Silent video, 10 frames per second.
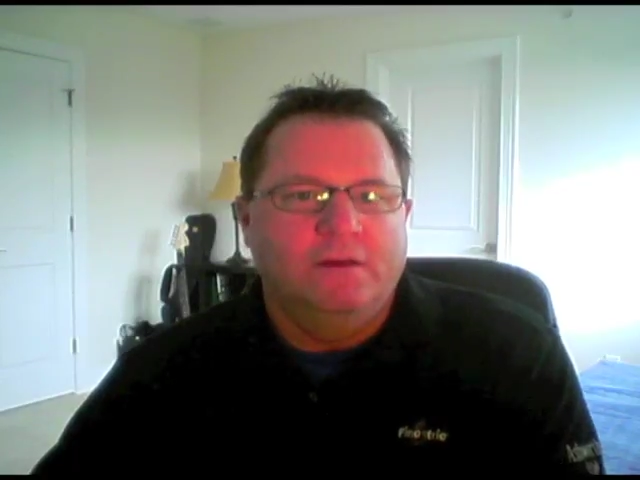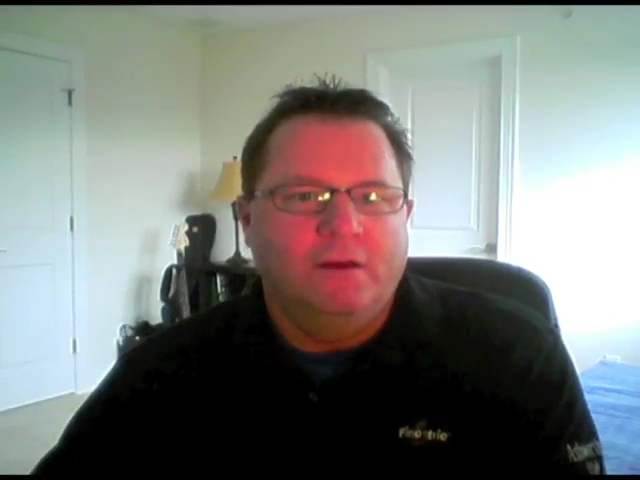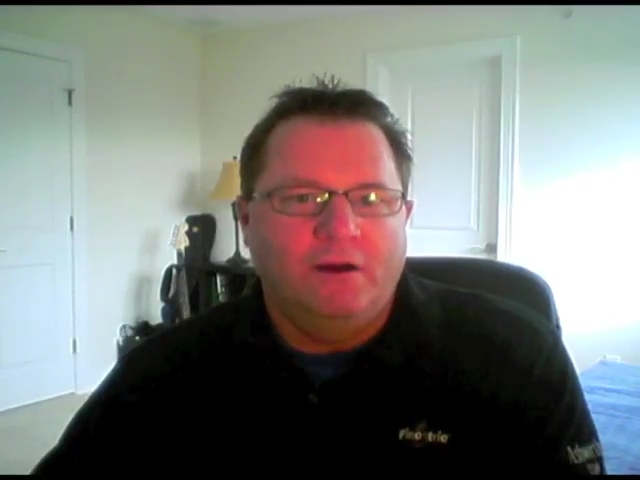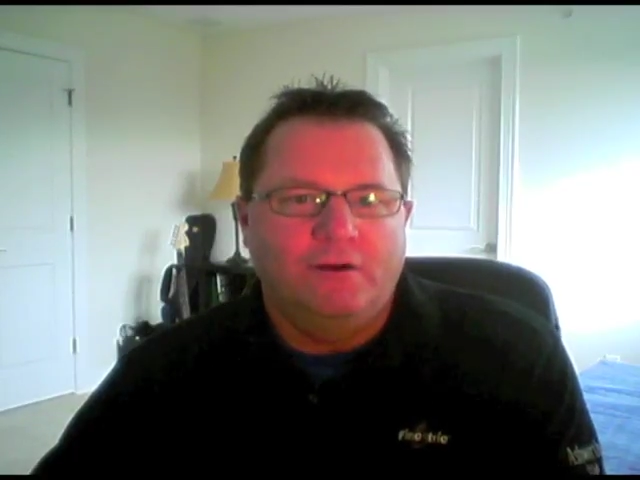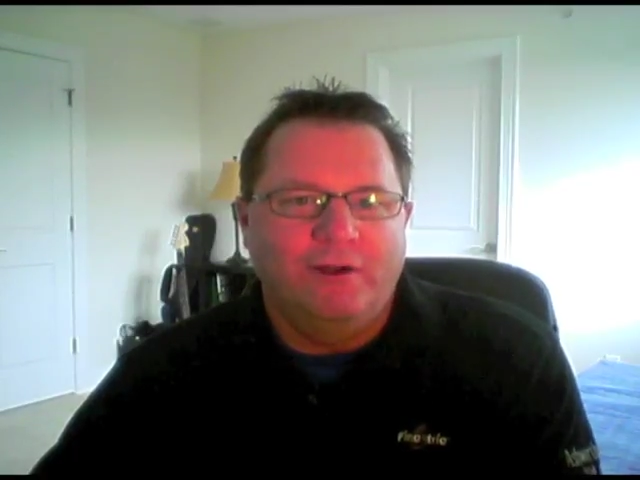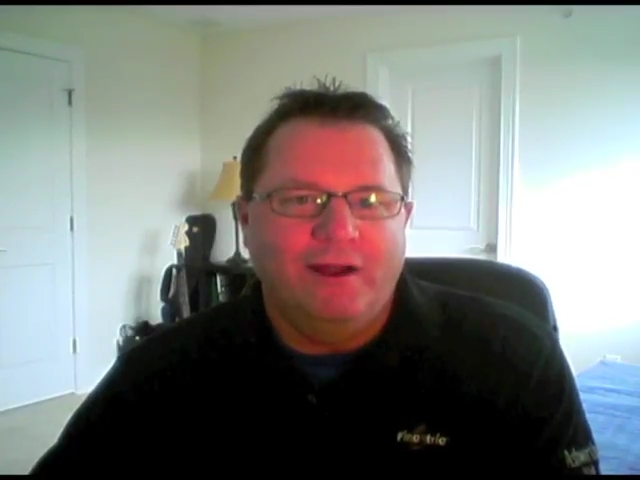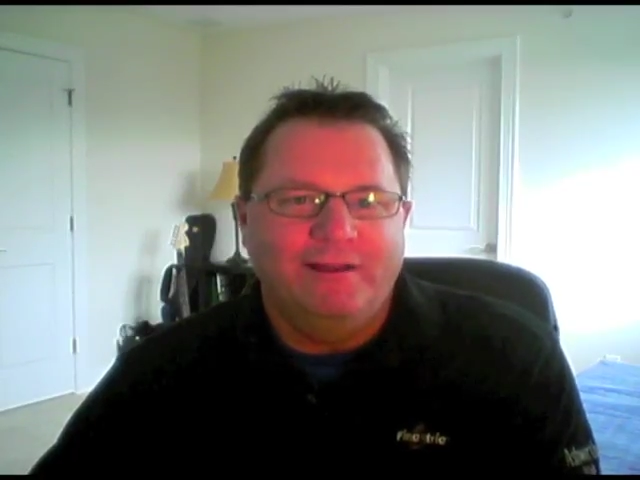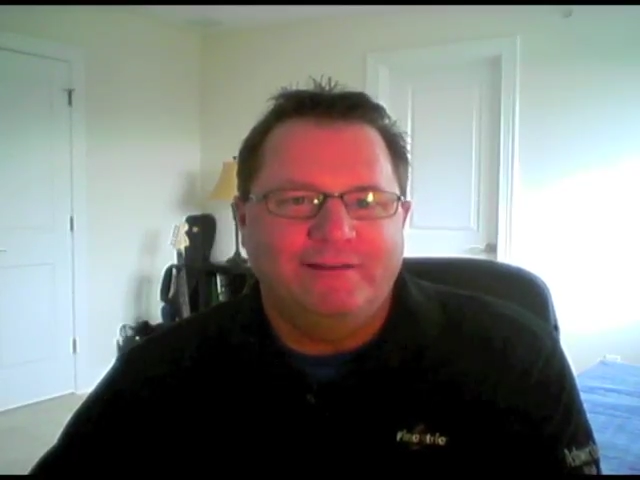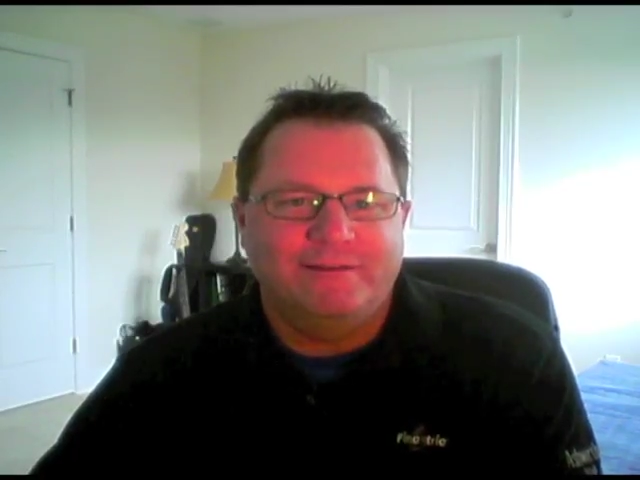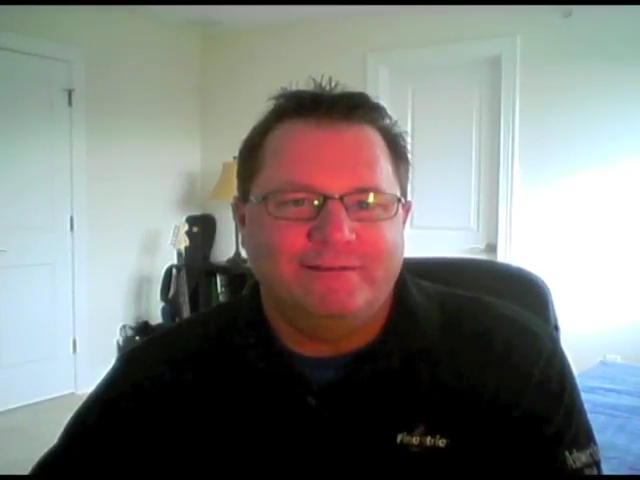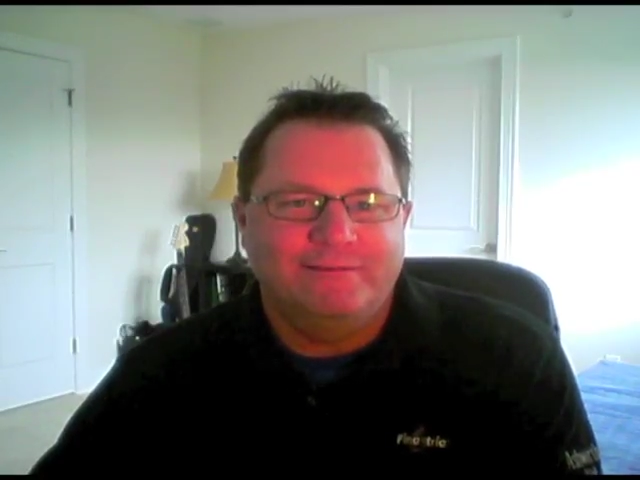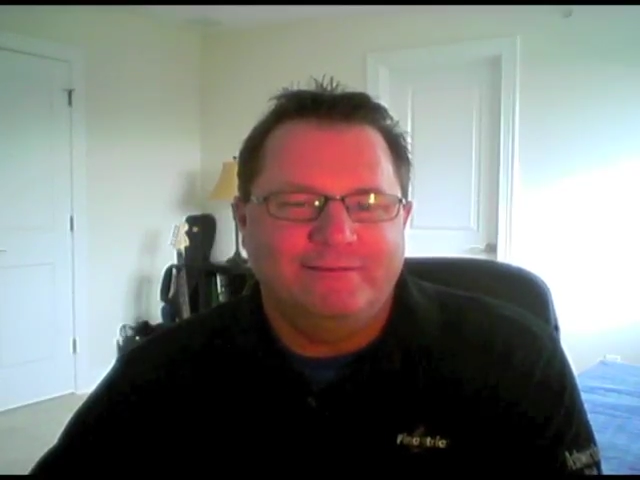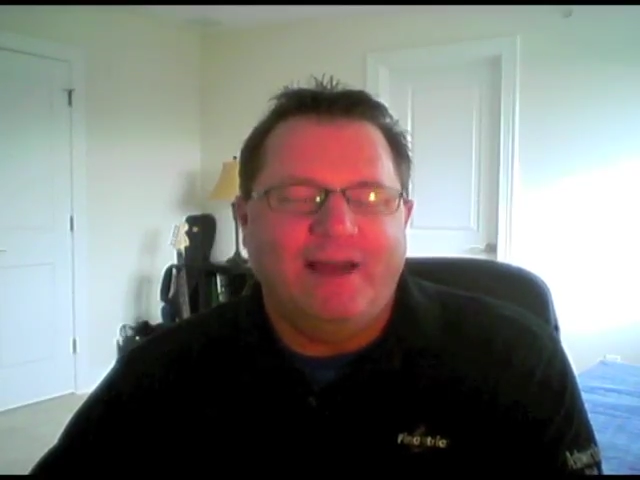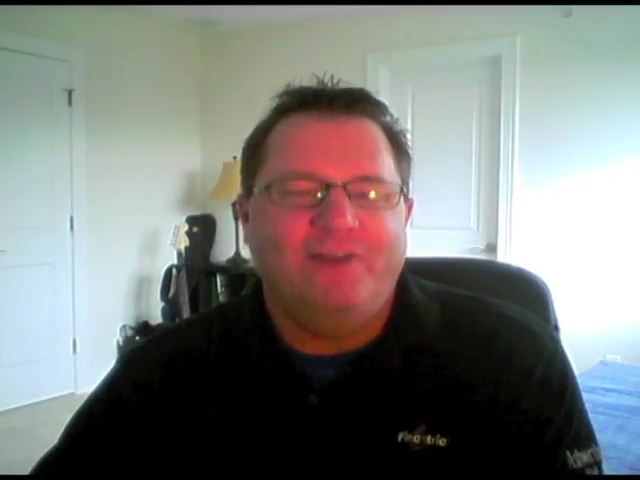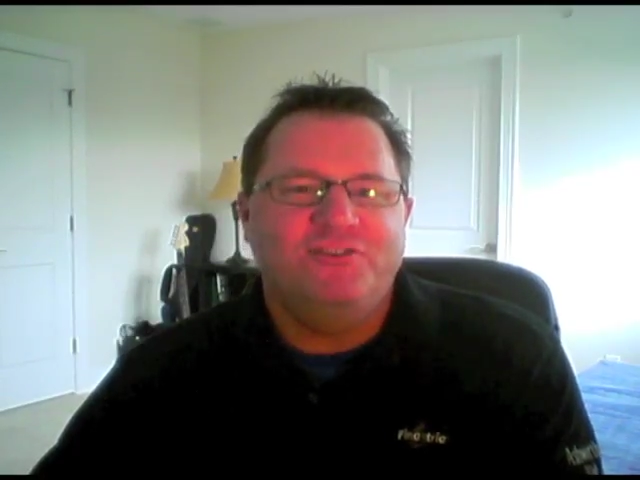All right,
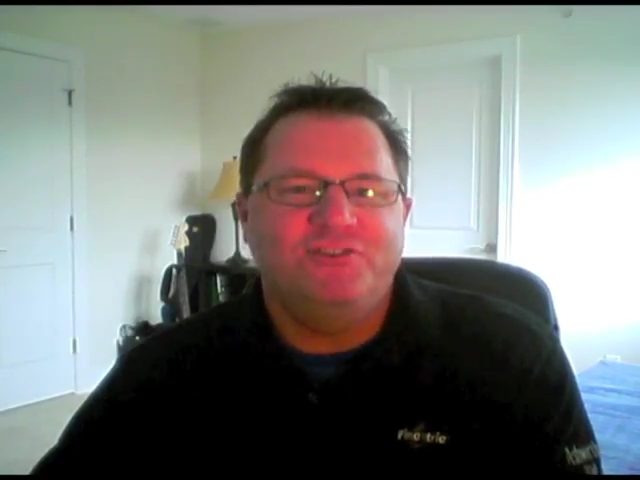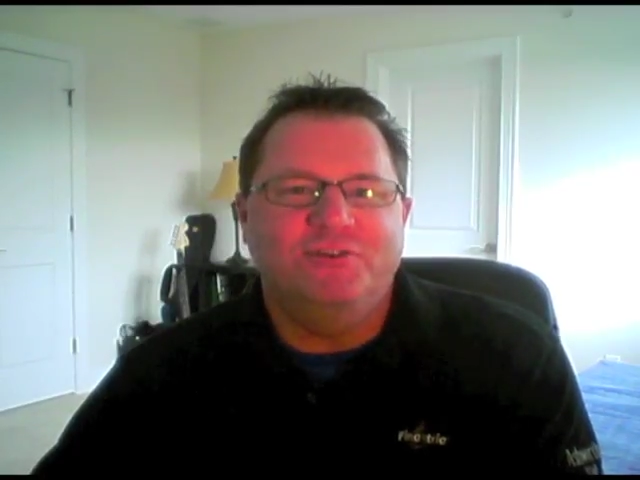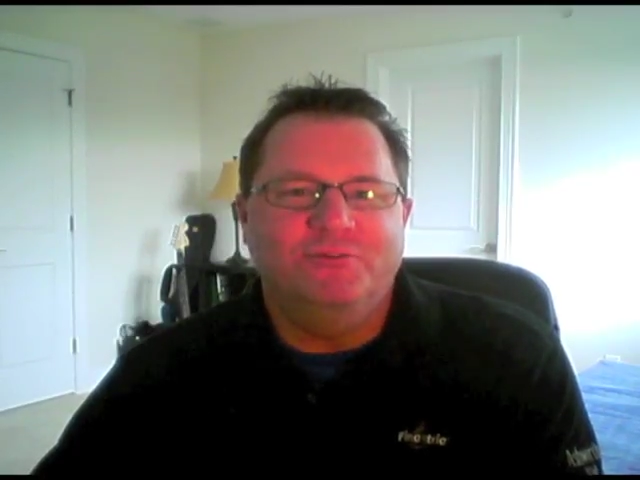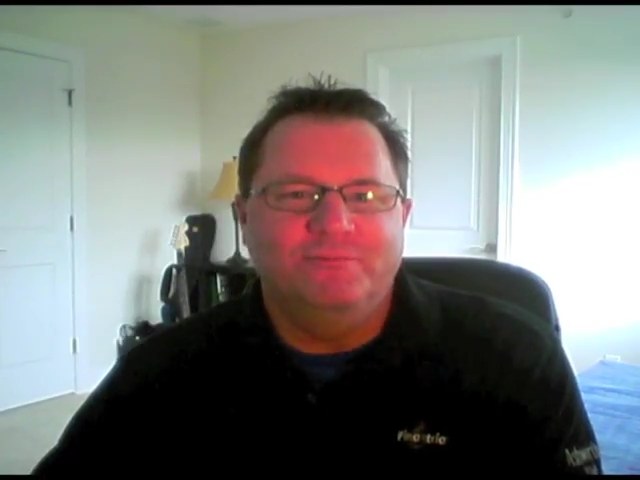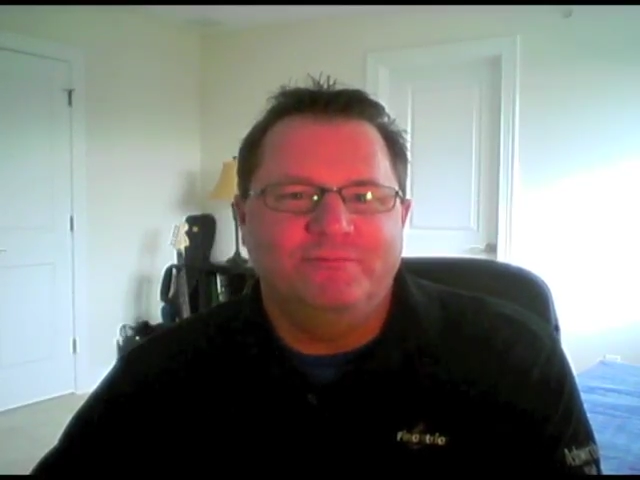how'd you do?